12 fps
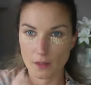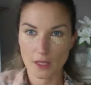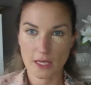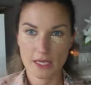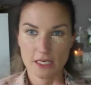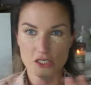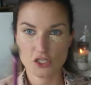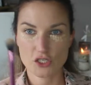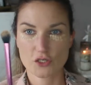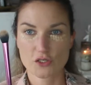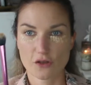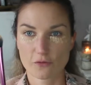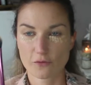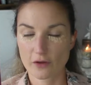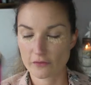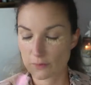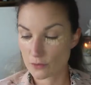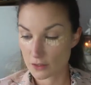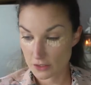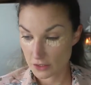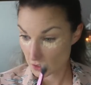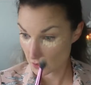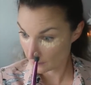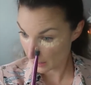and just use a fluffy brush
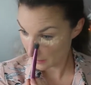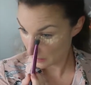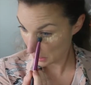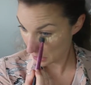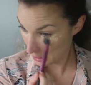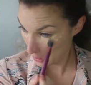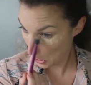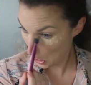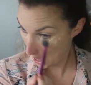to blend that in.